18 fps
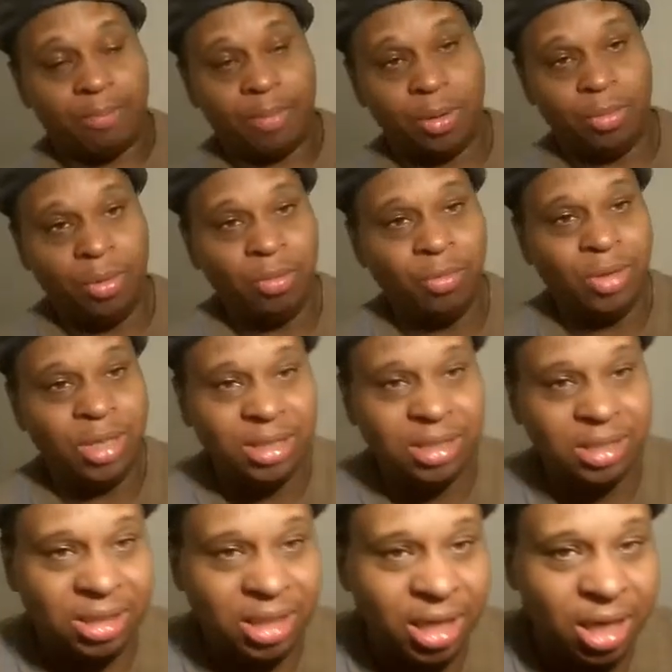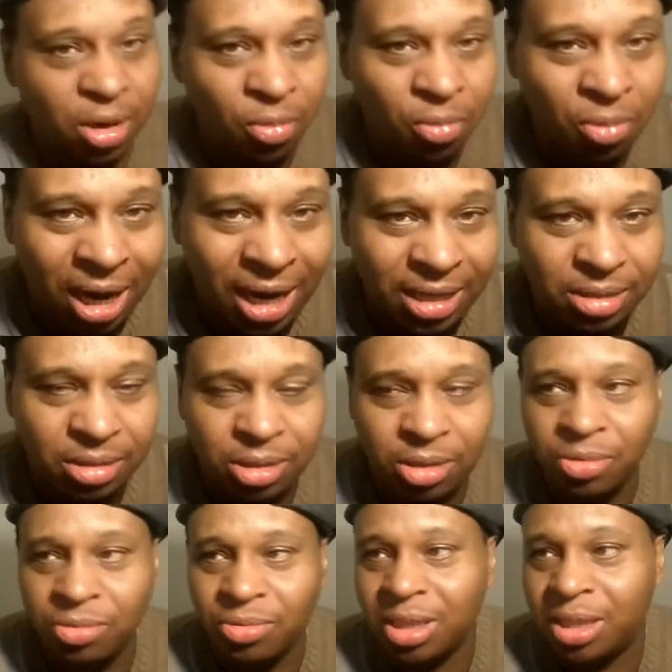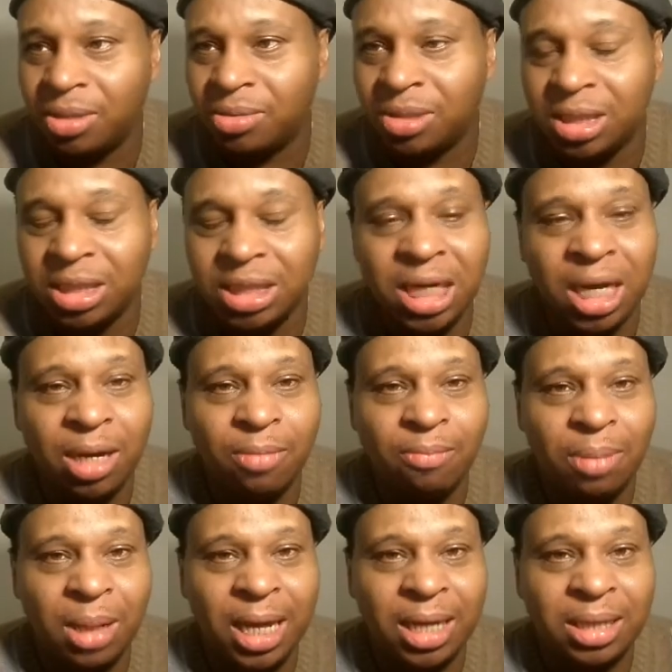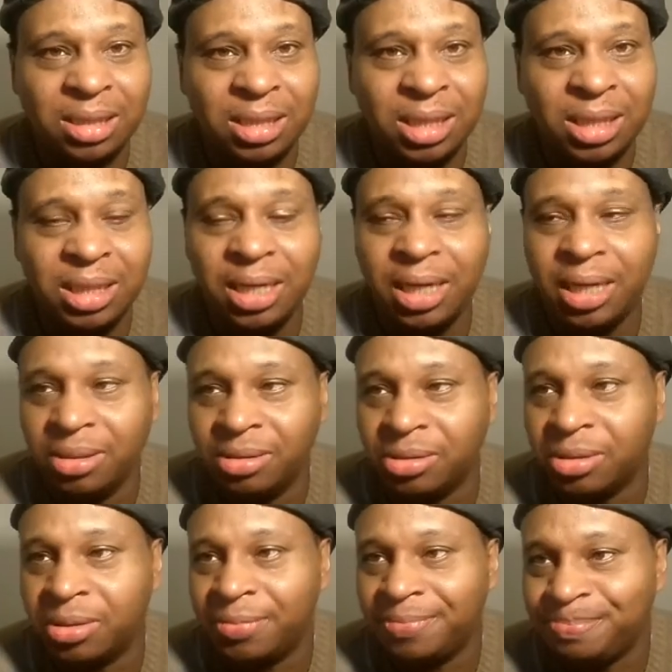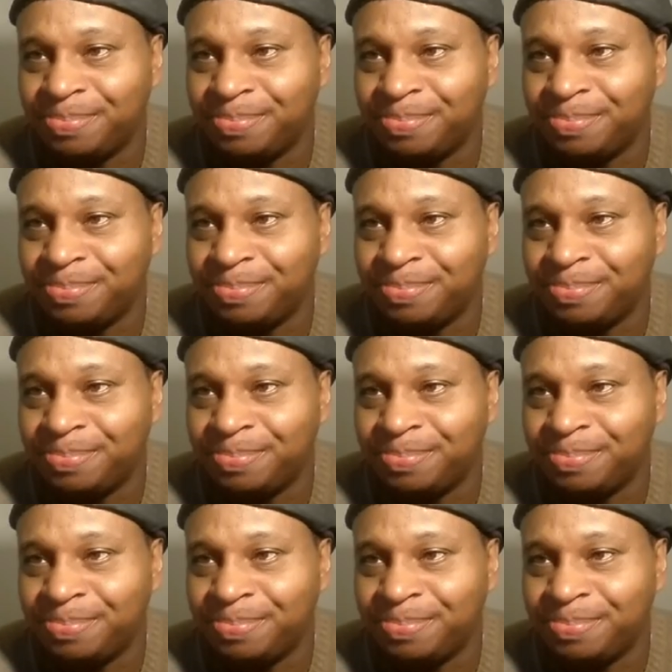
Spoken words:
But when we see a white dude kills a young black teenager